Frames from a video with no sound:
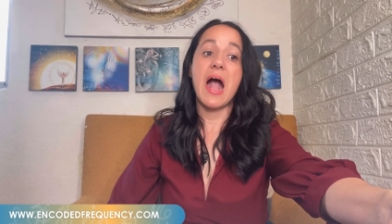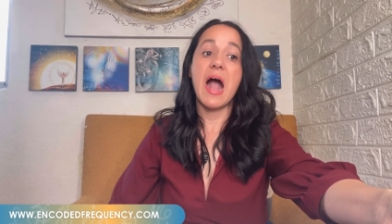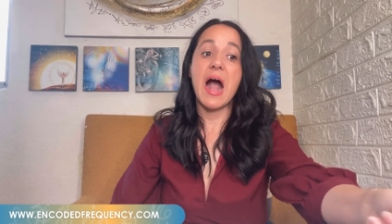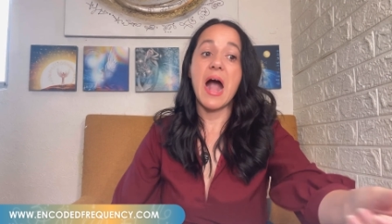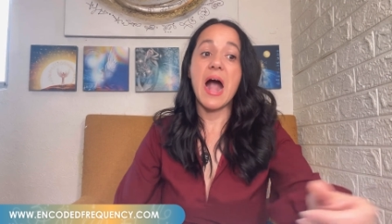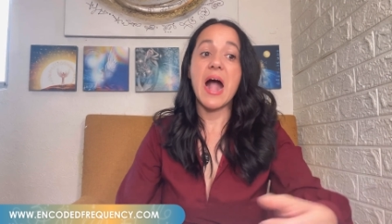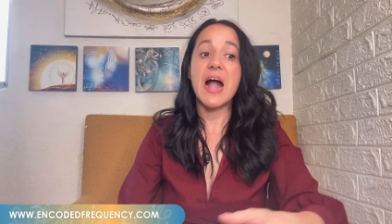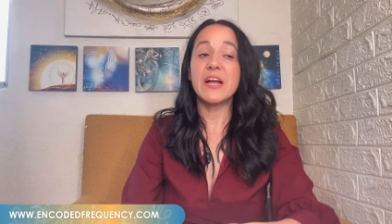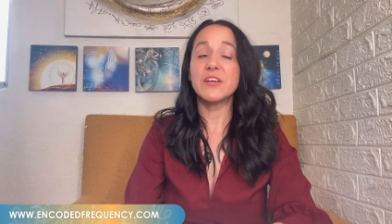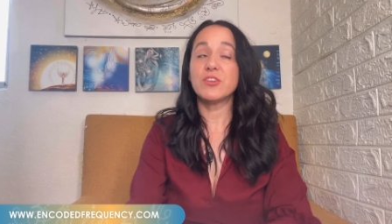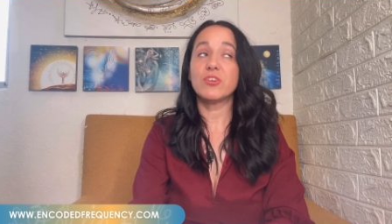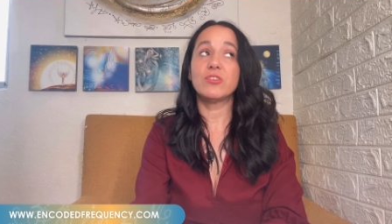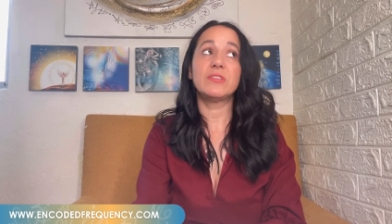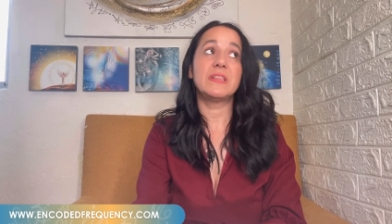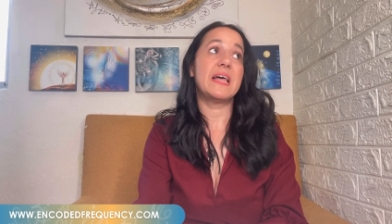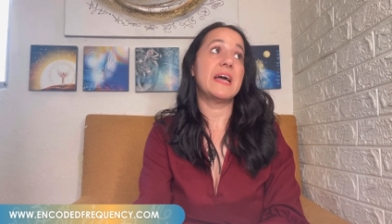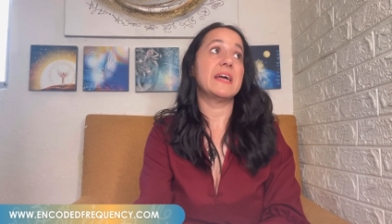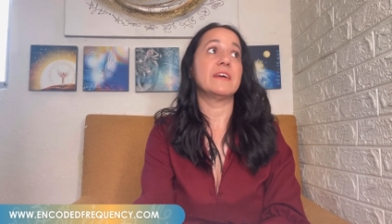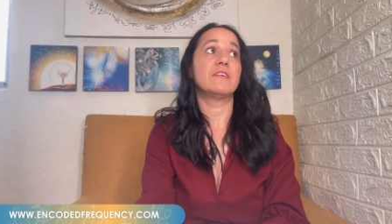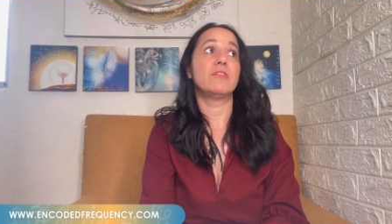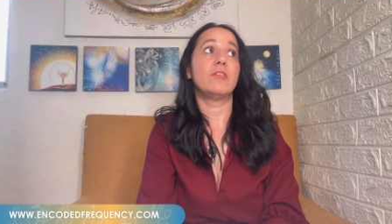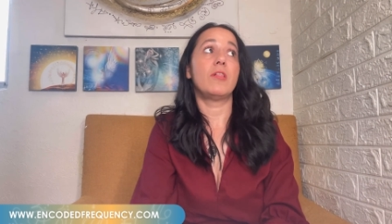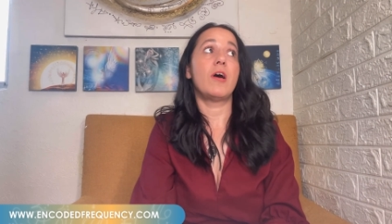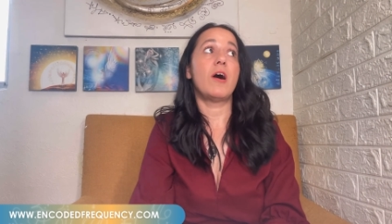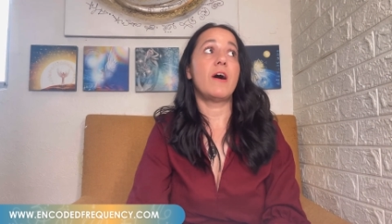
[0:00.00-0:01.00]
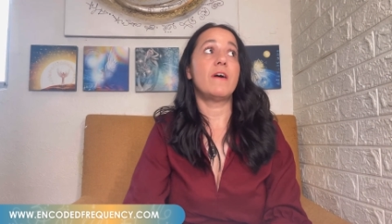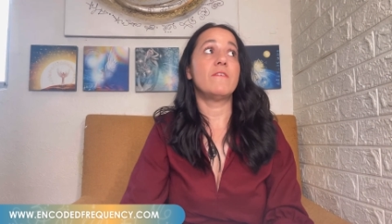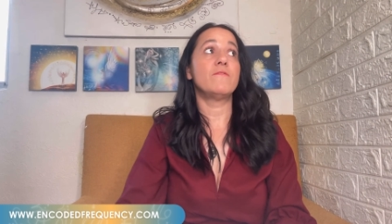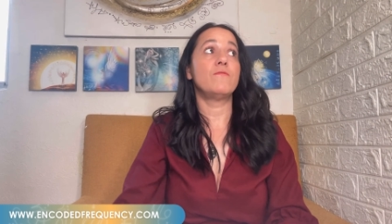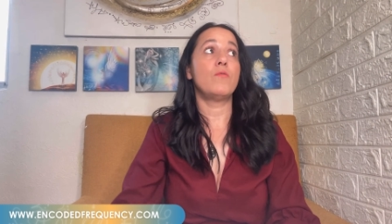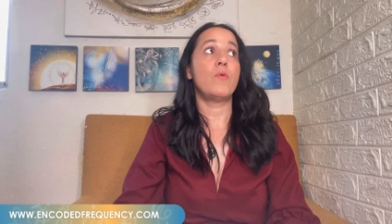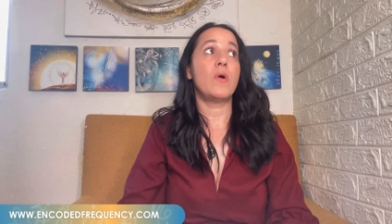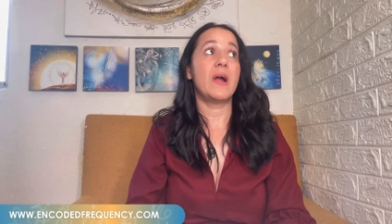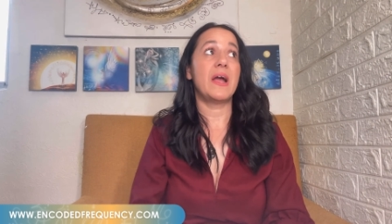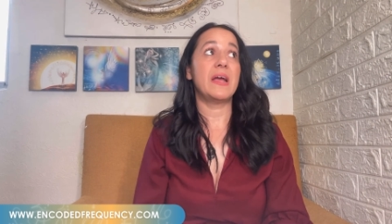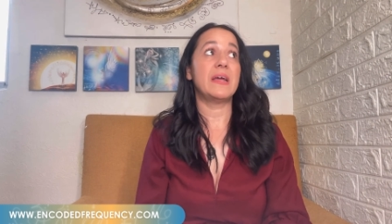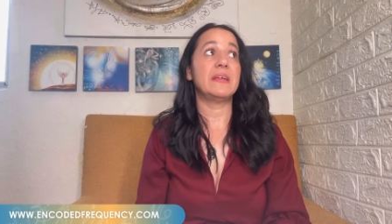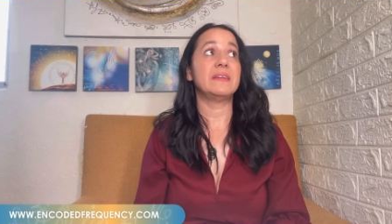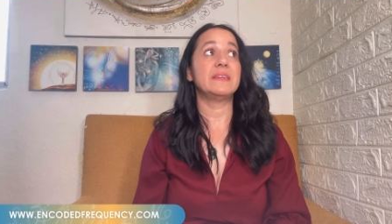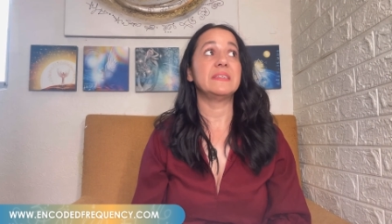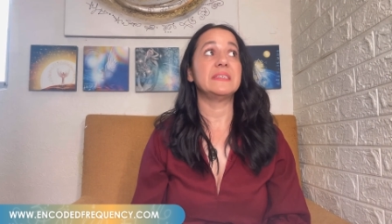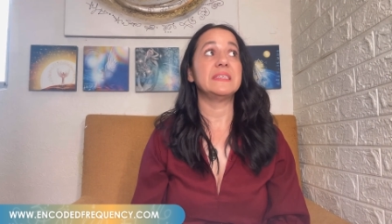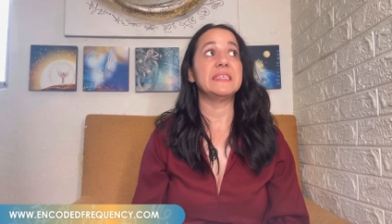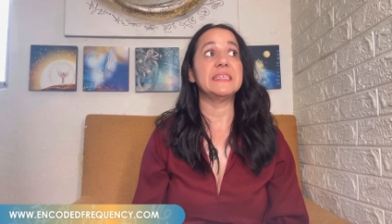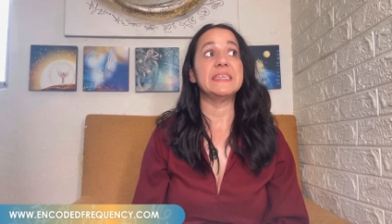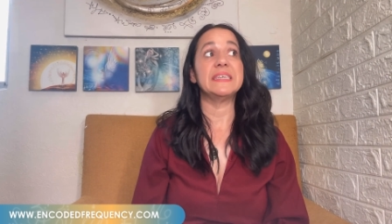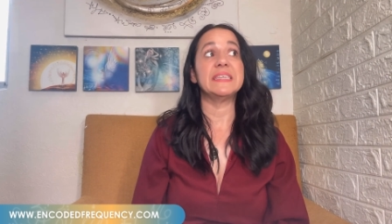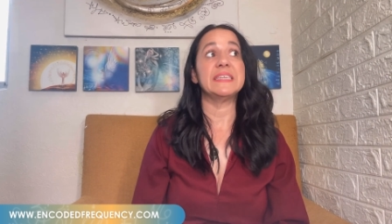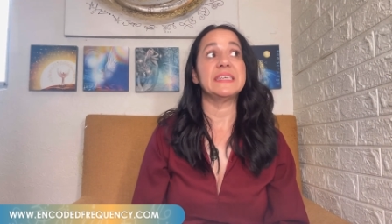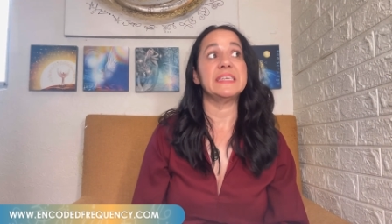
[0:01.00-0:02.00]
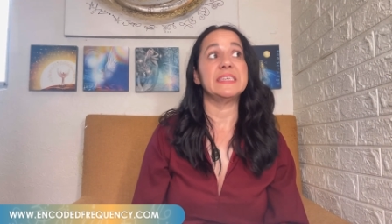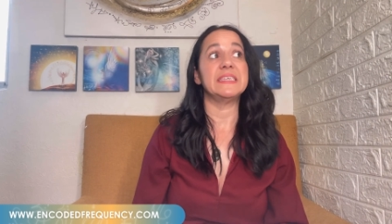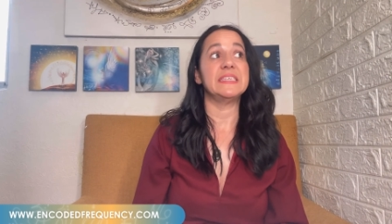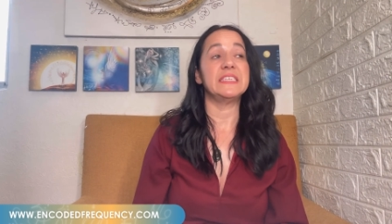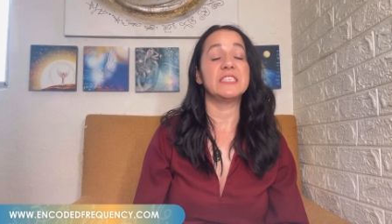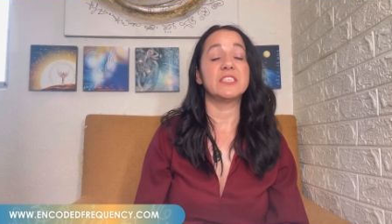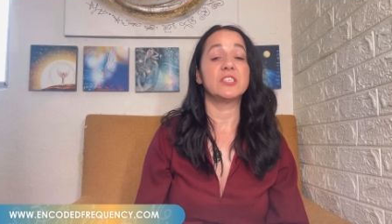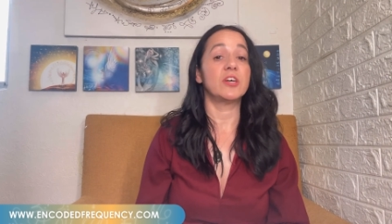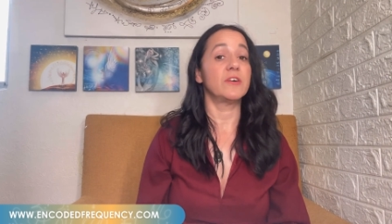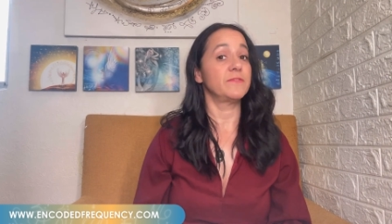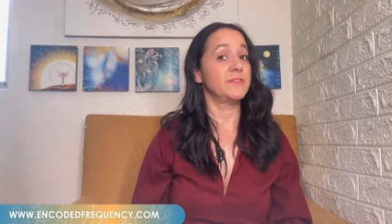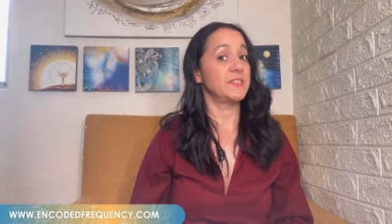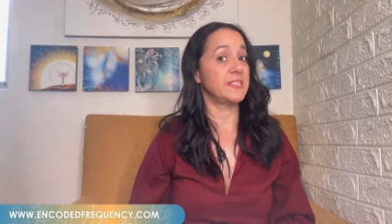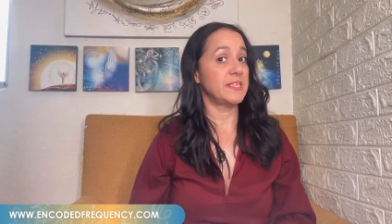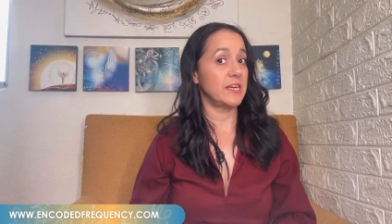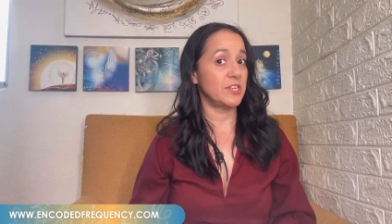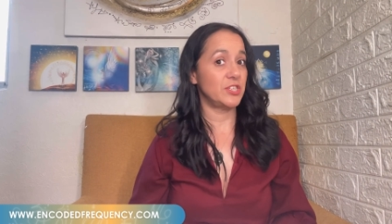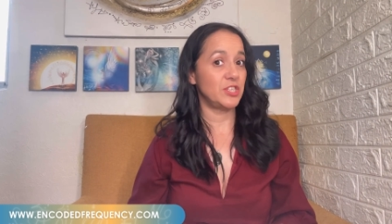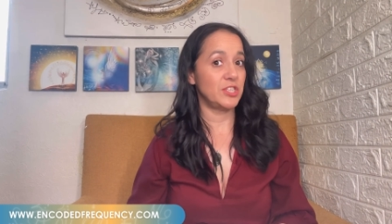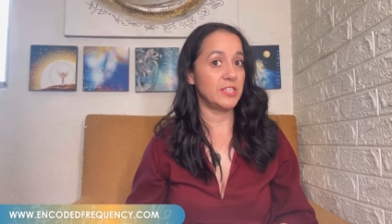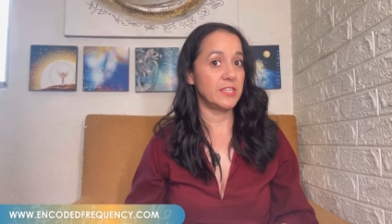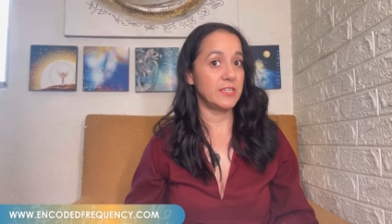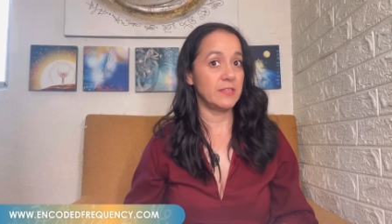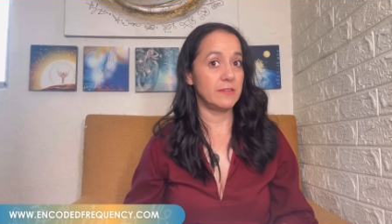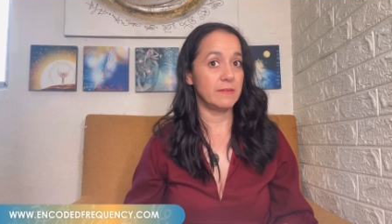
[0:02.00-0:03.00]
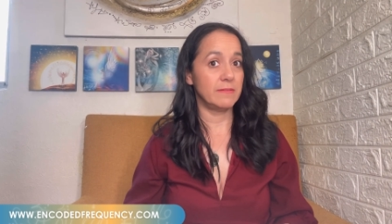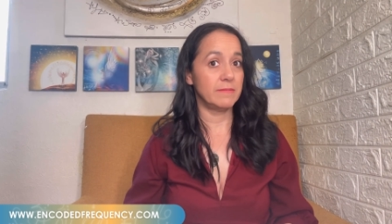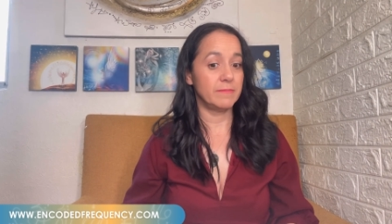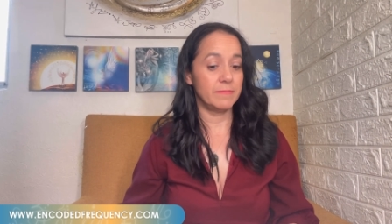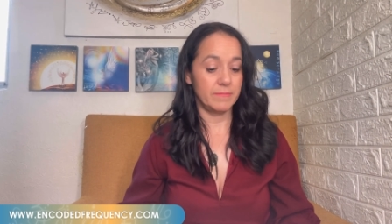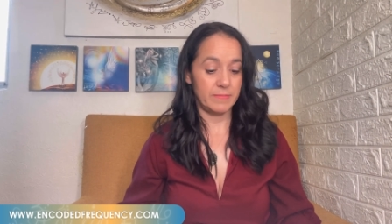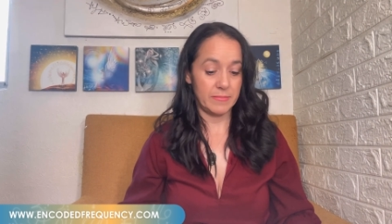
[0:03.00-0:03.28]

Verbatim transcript: I don't like love when it is obsession.